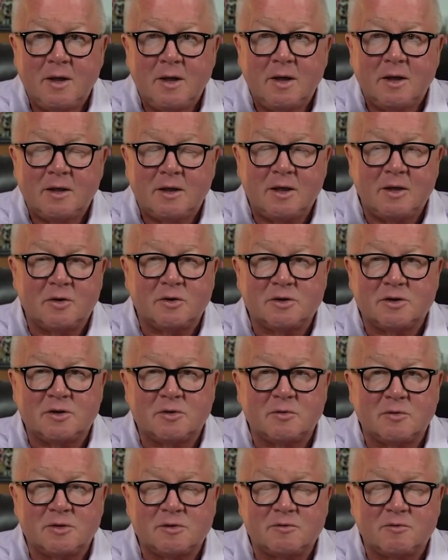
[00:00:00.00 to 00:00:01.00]
You increase your
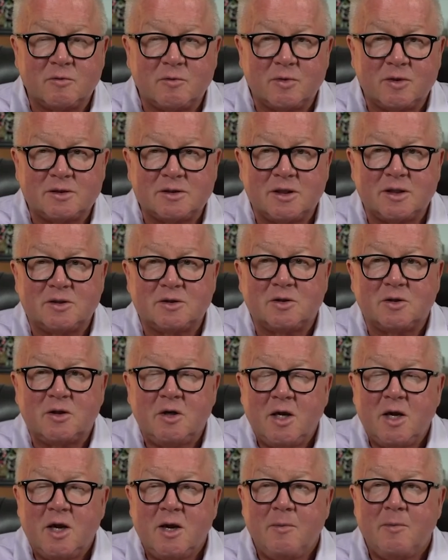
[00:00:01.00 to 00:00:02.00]
risk for breast cancer.
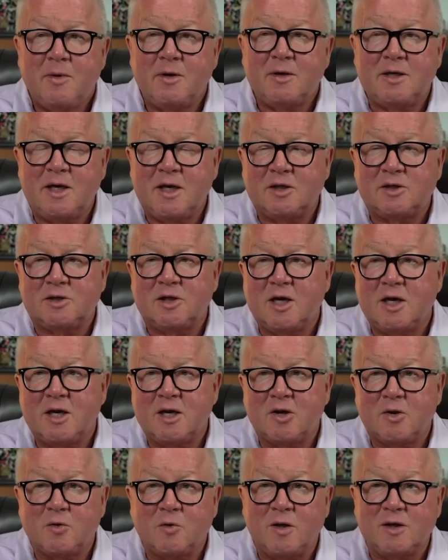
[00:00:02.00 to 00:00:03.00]
But DHEA
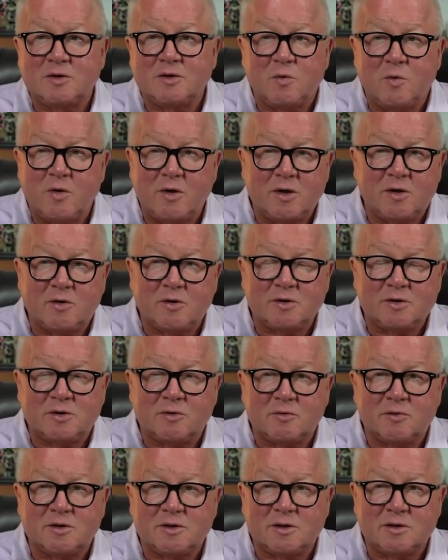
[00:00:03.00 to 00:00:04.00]
otherwise won't increase your
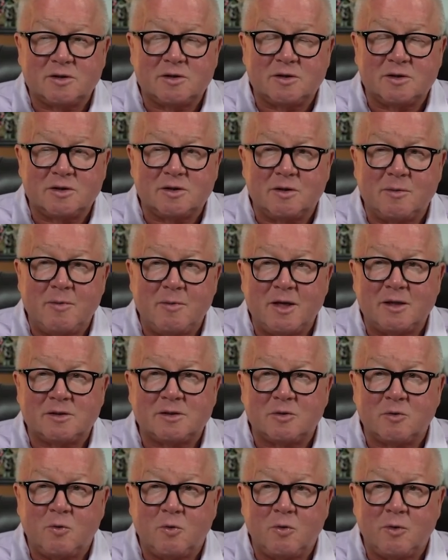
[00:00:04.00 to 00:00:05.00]
risk. It's just a
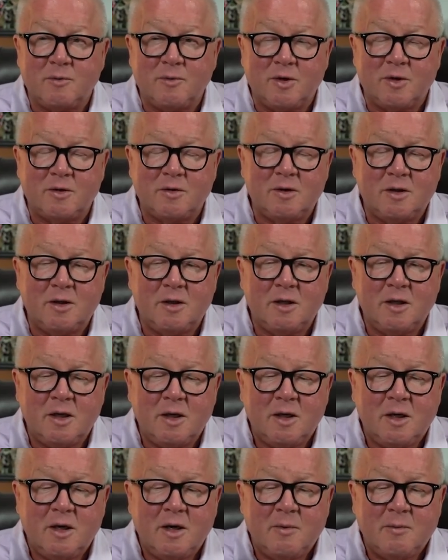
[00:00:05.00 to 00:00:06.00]
master hormone.
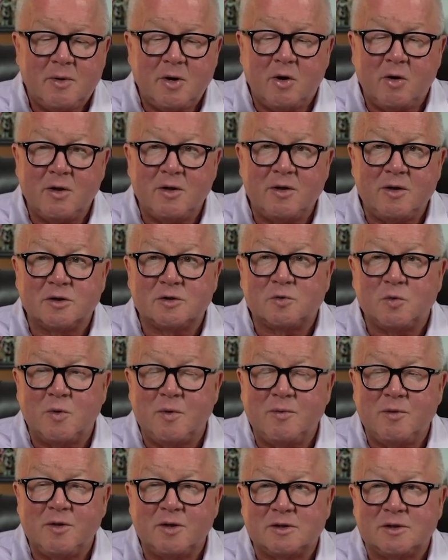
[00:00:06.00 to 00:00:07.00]
But only in those
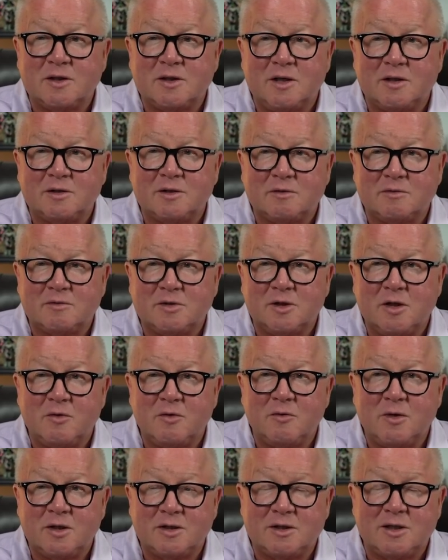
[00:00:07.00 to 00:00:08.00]
women, the studies have shown
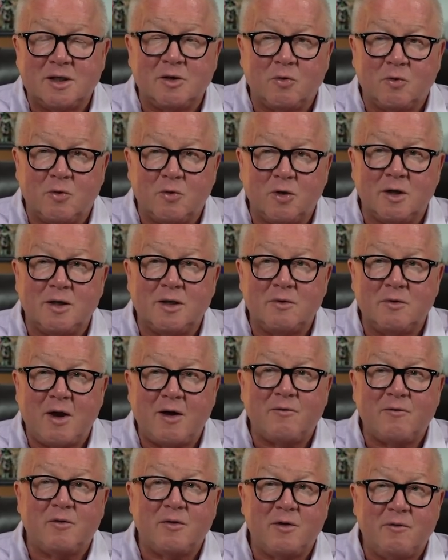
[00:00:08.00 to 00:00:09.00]
that take it orally
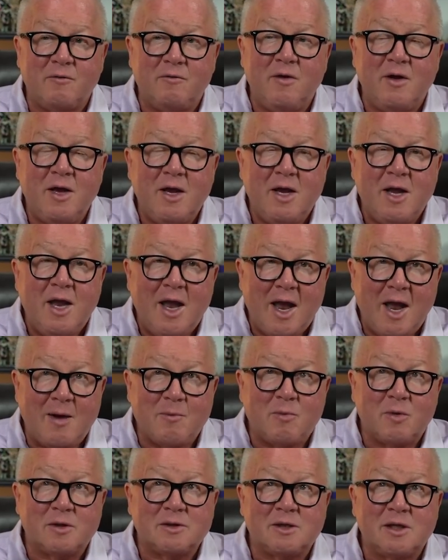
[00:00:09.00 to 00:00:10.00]
after they've had
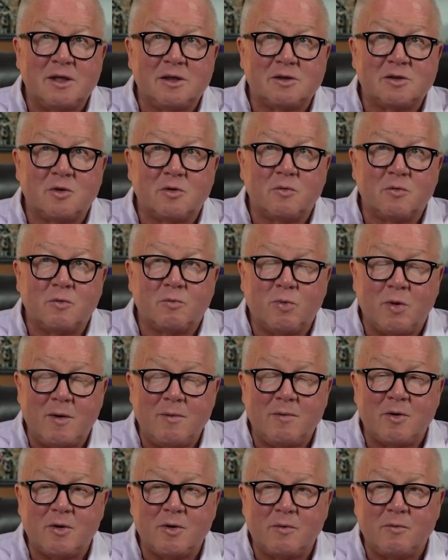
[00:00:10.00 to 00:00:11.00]
breast cancer or a
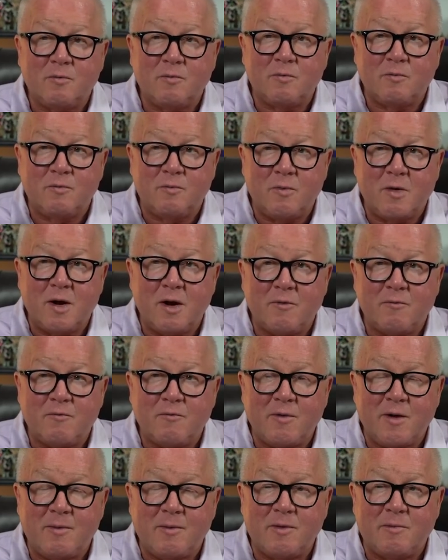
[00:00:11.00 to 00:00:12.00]
primary
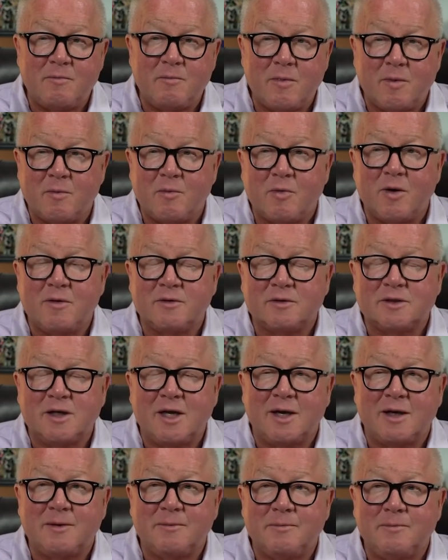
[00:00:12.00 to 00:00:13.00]
family member has had it.